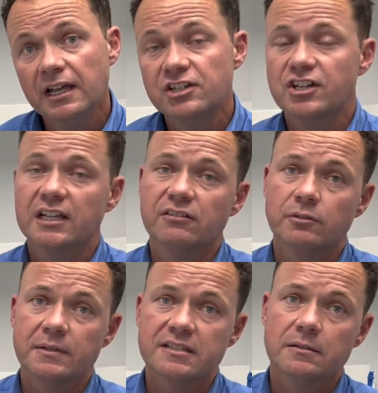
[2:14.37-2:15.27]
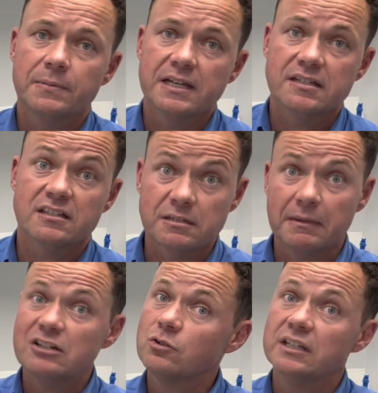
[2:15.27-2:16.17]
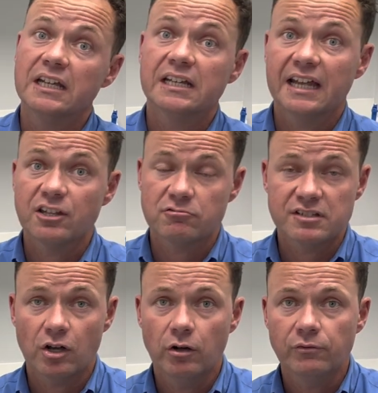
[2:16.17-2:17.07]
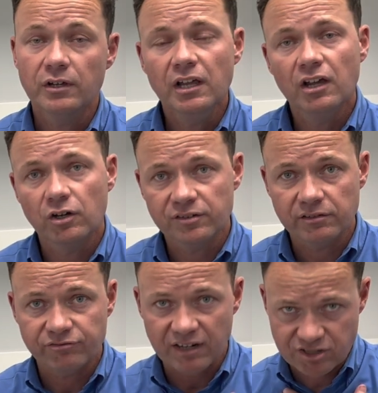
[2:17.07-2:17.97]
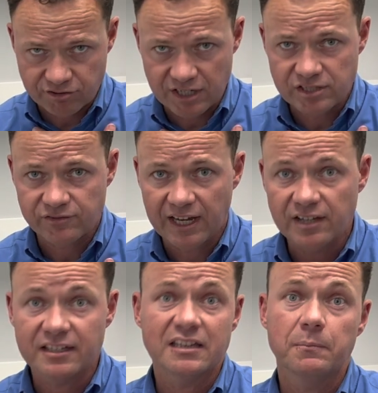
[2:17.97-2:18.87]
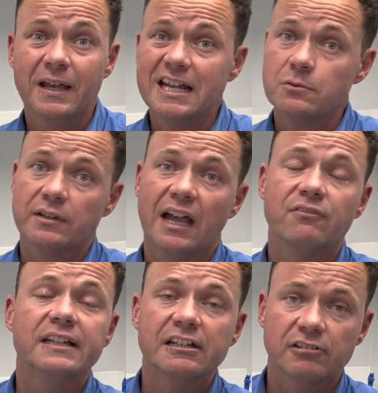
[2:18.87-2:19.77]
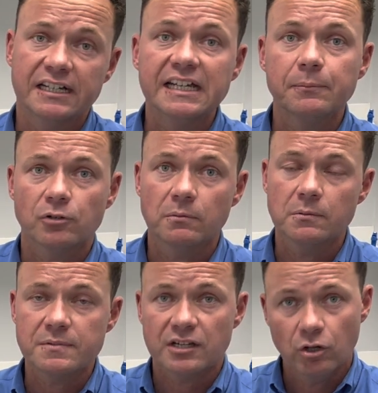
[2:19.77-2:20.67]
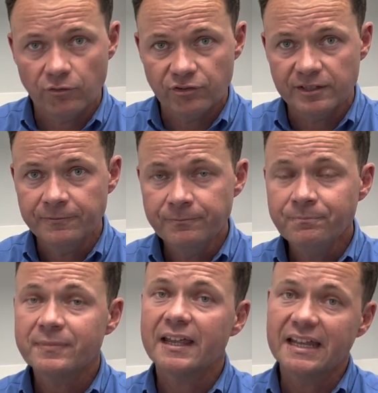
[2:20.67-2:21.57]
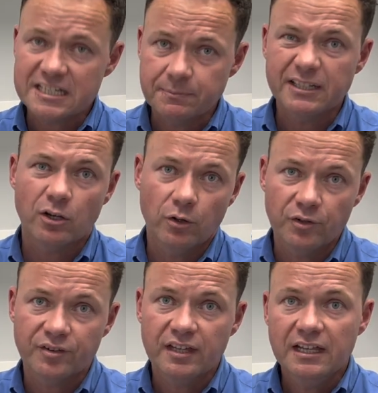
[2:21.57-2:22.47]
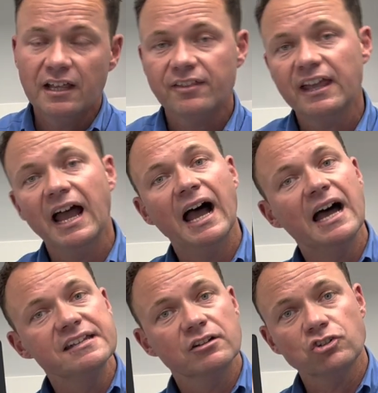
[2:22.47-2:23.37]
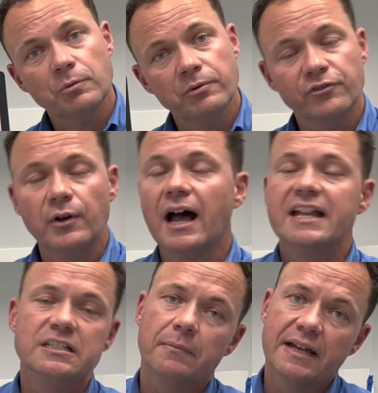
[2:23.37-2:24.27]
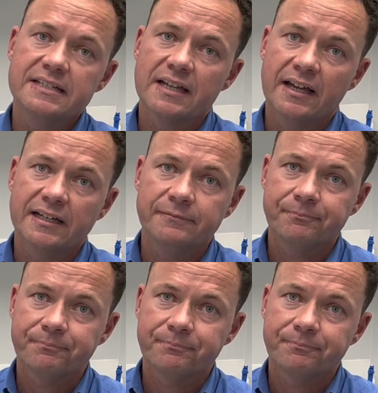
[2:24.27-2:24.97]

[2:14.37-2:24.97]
checking for bits and pieces to make sure the ear canal is resolved. Because it's a frustration of ours and the pets when they have lingering ear problems. And often it's because they're hard to get on top of or hard to maintain.